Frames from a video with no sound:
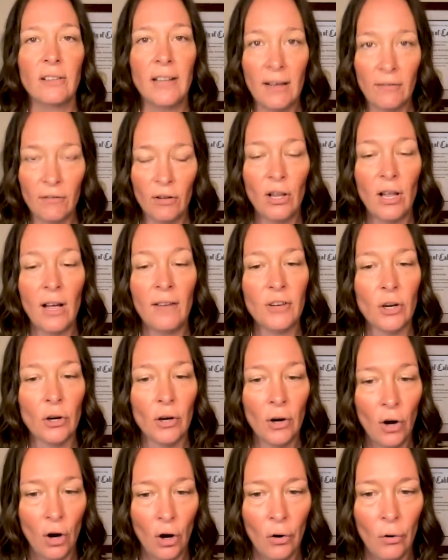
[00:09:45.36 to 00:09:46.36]
level of
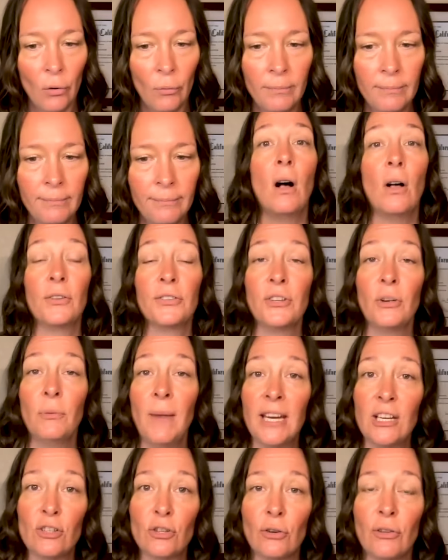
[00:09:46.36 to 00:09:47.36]
your home. Also
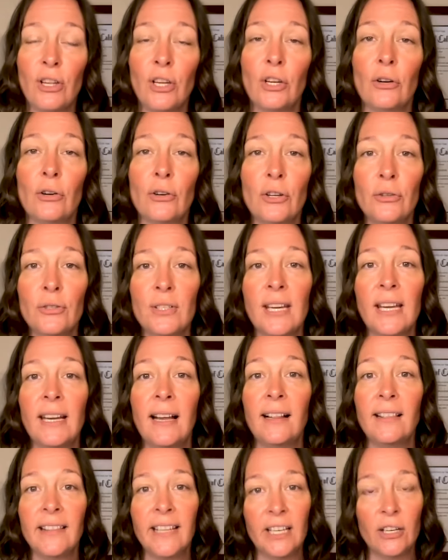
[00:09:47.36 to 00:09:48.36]
make sure that you're using
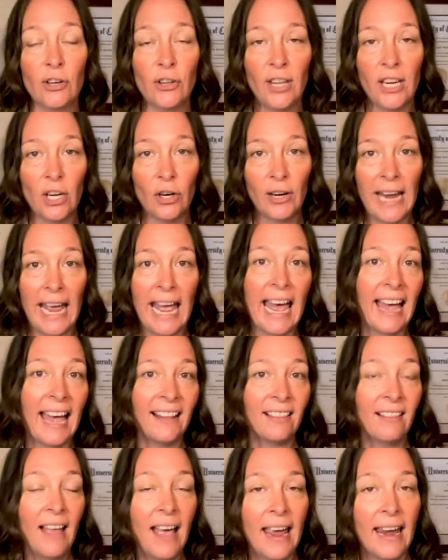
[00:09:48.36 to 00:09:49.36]
a litter that your
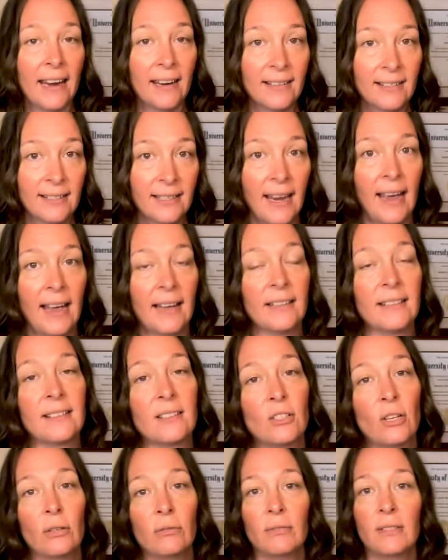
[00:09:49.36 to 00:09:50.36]
cat likes. Cats
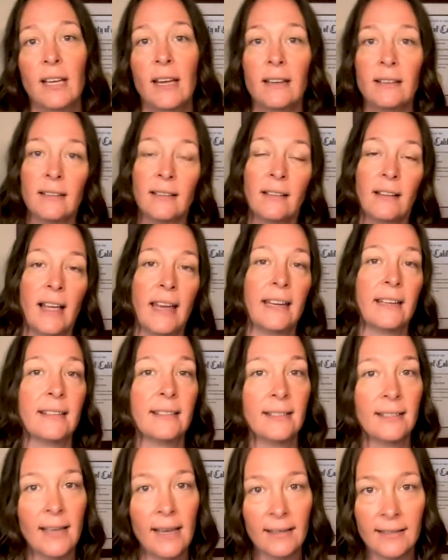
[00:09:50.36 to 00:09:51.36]
don't tend to like
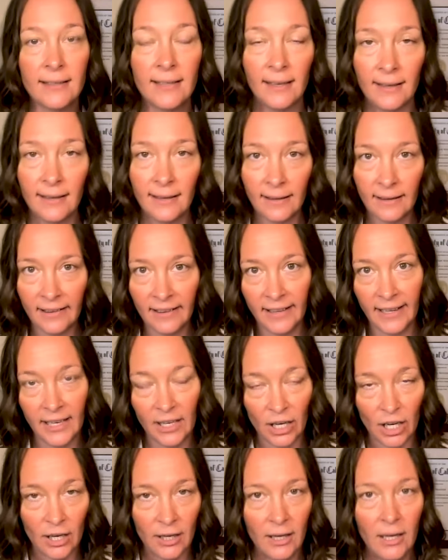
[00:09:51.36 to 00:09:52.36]
scented
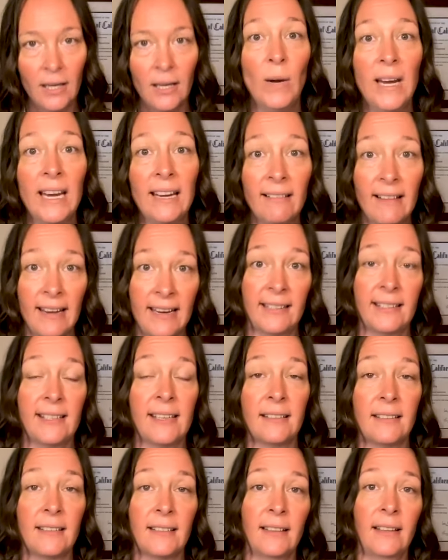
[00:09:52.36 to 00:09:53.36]
litter. We like
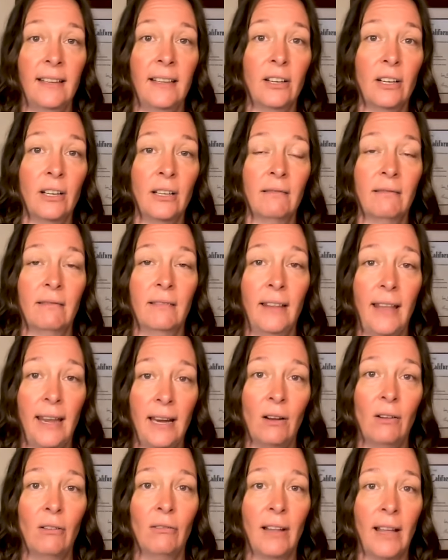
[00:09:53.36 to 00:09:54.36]
scented litter. They
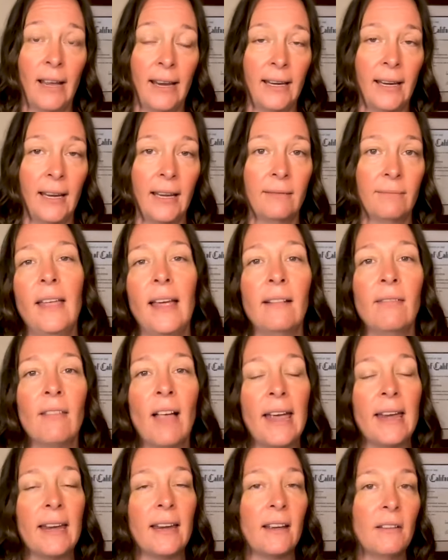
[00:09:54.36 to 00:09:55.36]
don't like it. They
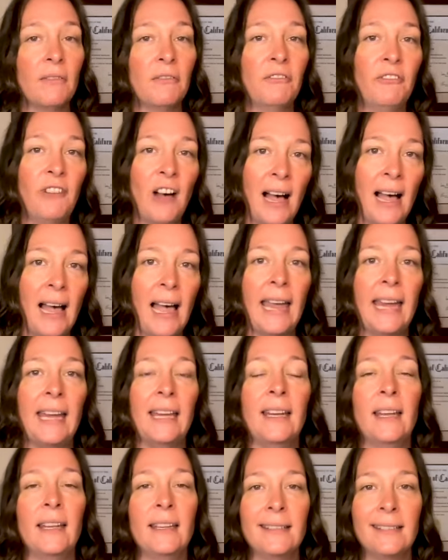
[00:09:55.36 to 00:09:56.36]
like
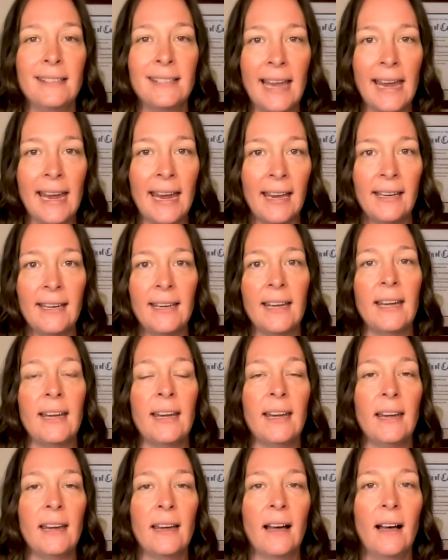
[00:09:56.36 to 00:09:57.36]
fine,
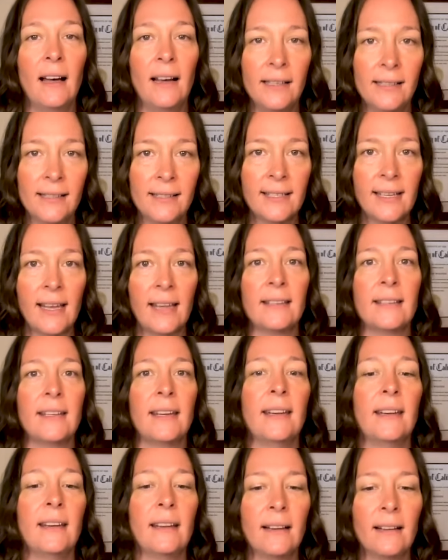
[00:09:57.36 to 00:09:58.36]
sandy,
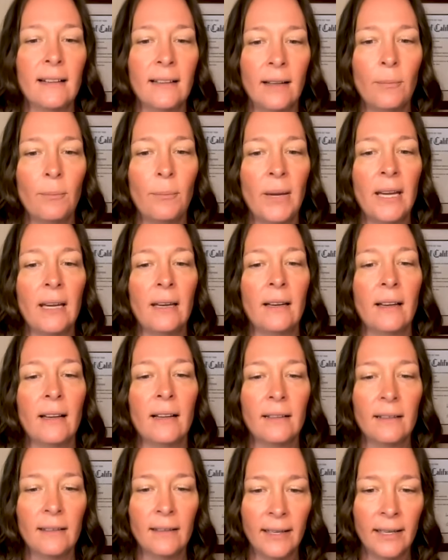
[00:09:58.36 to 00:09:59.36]
unscented,
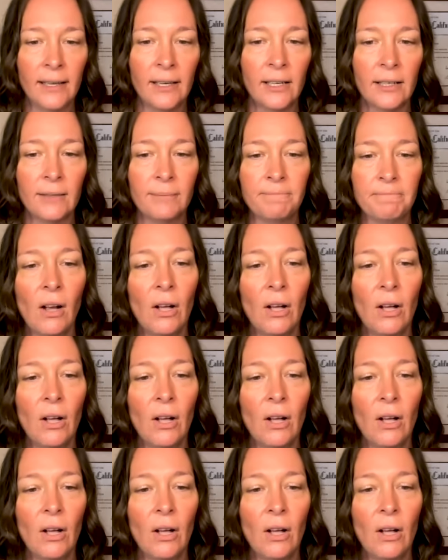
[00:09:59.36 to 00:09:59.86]
clumping litter.